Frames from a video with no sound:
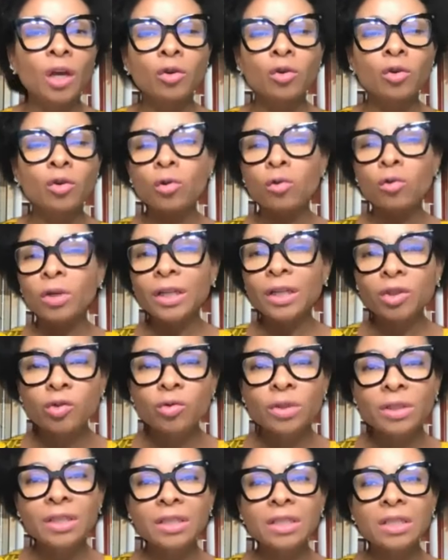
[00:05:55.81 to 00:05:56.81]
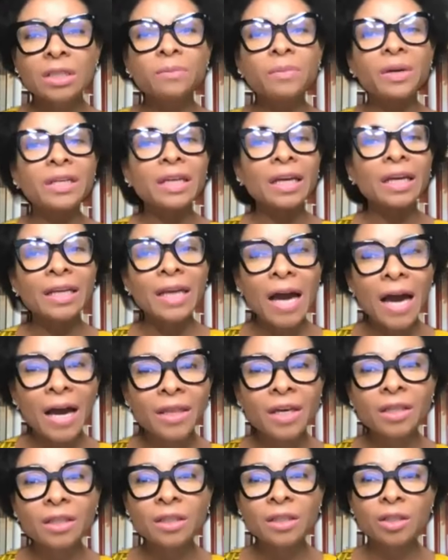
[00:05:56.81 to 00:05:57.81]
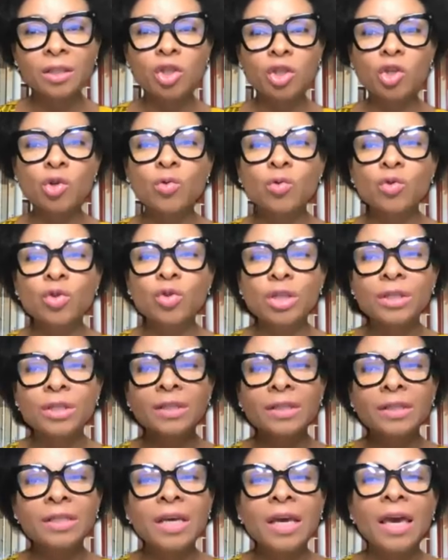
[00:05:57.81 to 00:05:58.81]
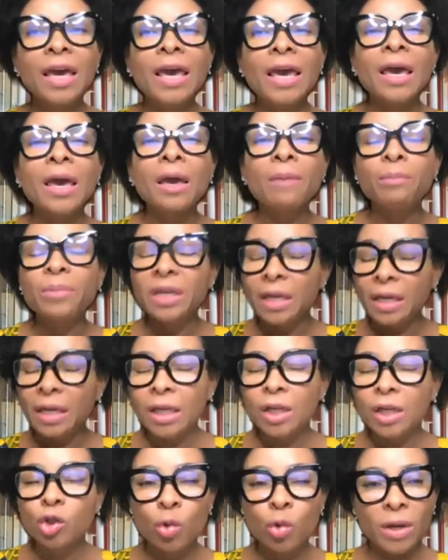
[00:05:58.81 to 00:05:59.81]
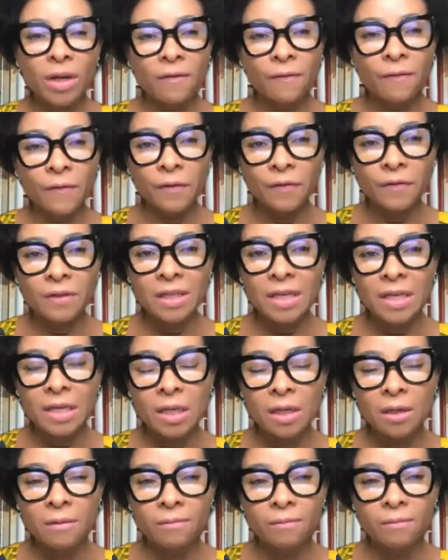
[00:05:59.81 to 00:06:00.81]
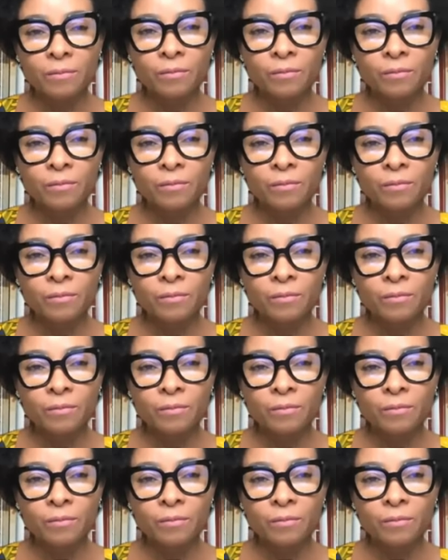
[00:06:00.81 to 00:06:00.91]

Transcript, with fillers: not only at UCT, but at other institutions uh, beginning 2015.